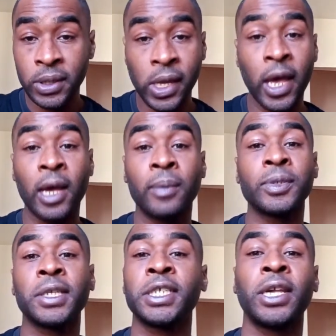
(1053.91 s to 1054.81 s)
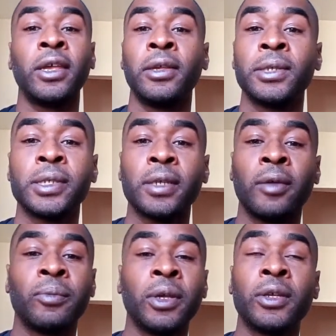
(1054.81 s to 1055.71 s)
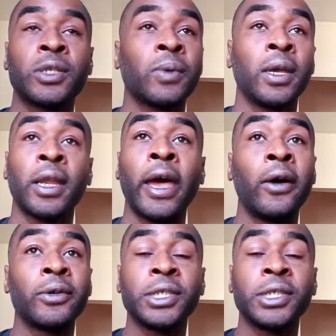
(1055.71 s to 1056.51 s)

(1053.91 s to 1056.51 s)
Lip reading: time to change and be this way now.